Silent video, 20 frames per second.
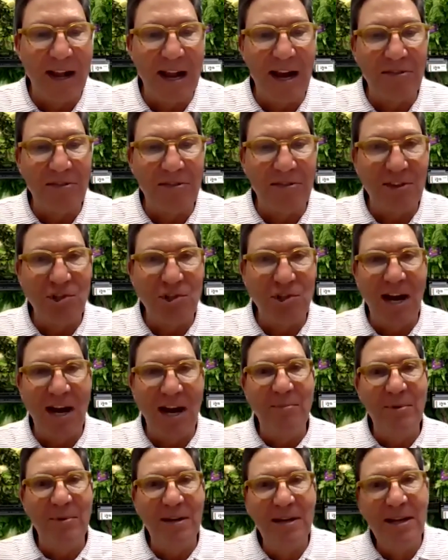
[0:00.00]
got the
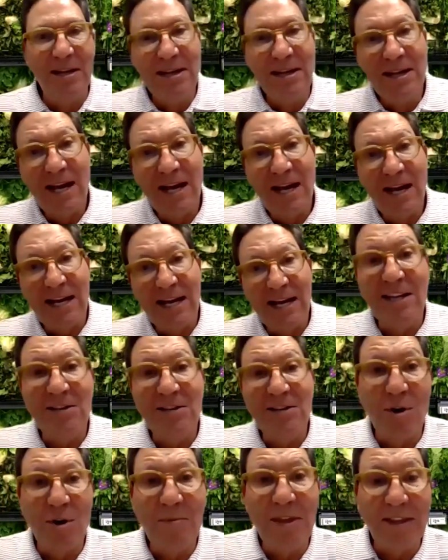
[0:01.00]
job, and I said they
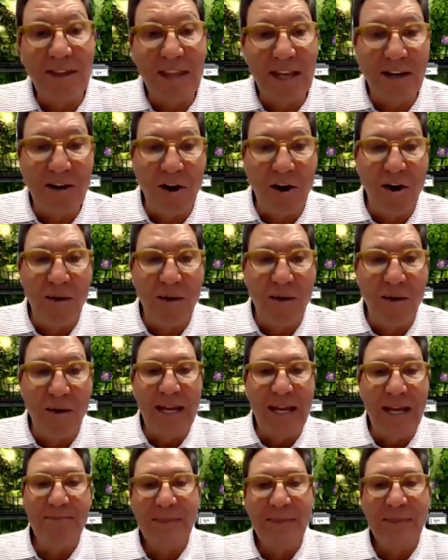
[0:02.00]
told me that they'd call me.